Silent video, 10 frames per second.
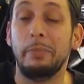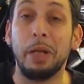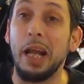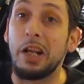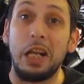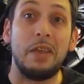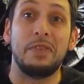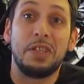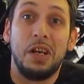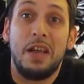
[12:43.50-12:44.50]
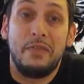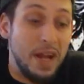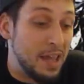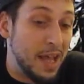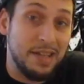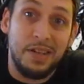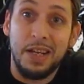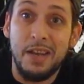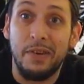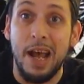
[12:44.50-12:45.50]
But I couldn't even tell you if any of that's going
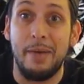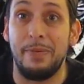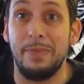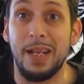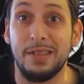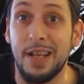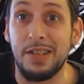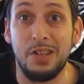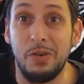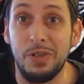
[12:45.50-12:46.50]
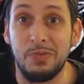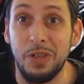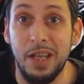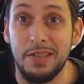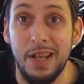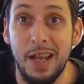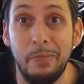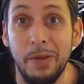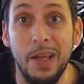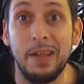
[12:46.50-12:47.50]
to even happen because that's always what they
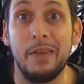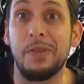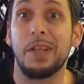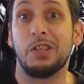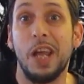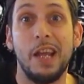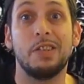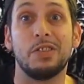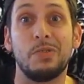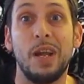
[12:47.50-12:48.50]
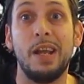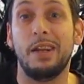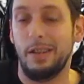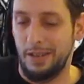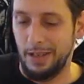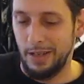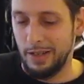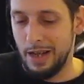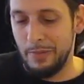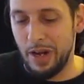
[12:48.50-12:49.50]
say, but then everything changes, right?
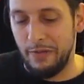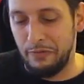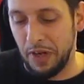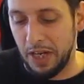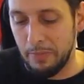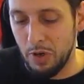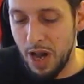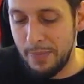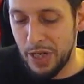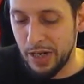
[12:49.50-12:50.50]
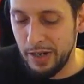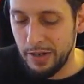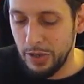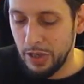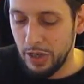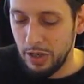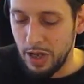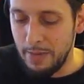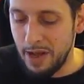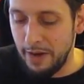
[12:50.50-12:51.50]
I'm not a frickin' barometer.
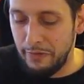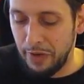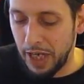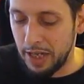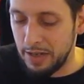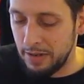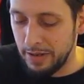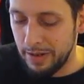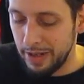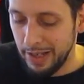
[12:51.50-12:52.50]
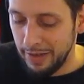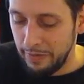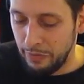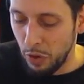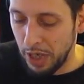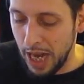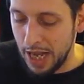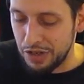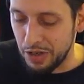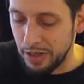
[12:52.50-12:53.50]
I'm not a frickin'
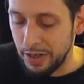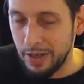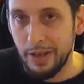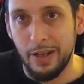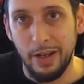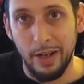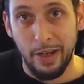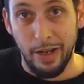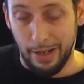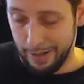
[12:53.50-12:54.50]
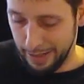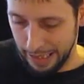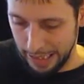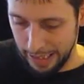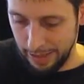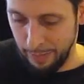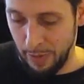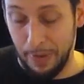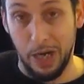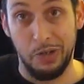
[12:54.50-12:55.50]
forecaster. Uh, but
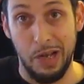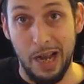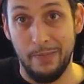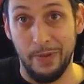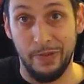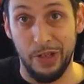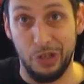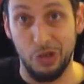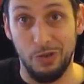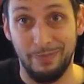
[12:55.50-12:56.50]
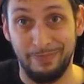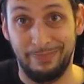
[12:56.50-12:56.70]
apparently I am over this show.